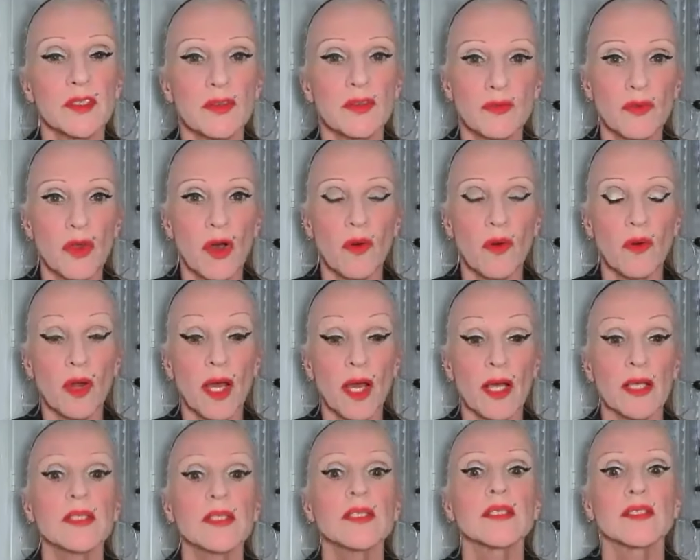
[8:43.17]
the role
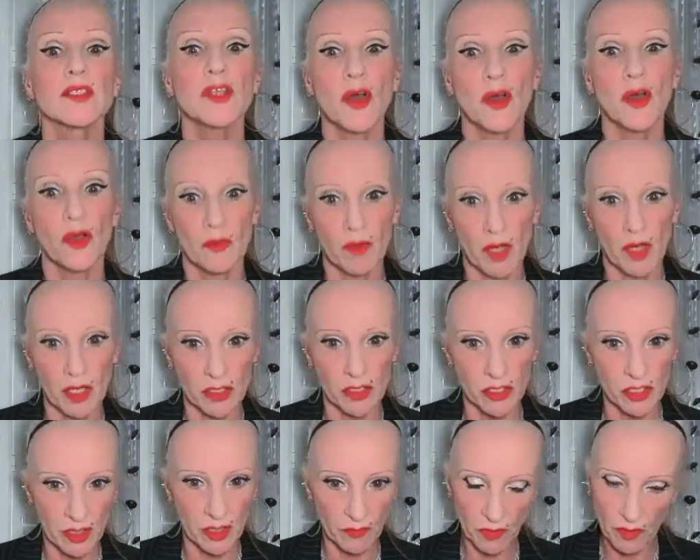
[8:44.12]
has so
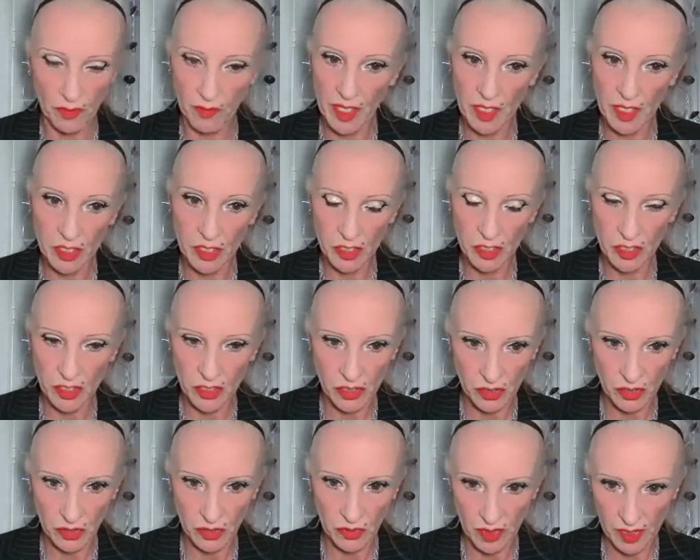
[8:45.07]
much information
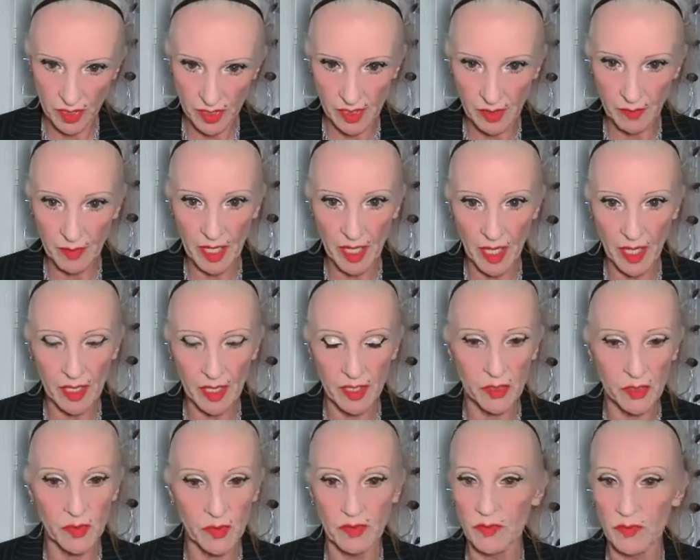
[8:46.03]
to assimilate
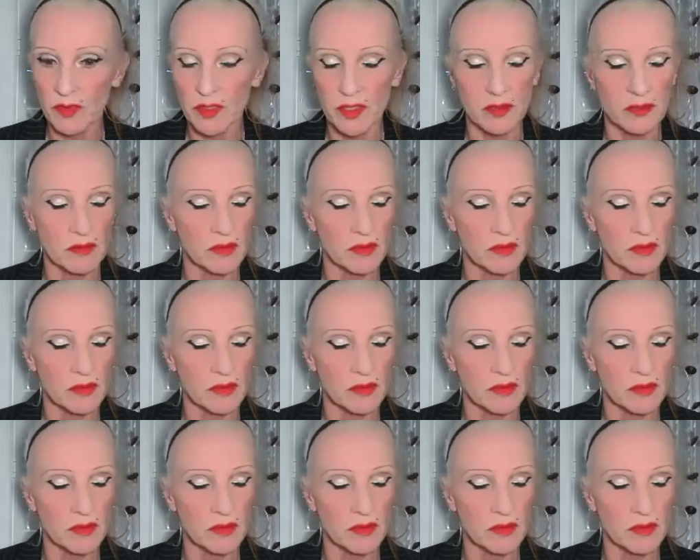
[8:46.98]
to even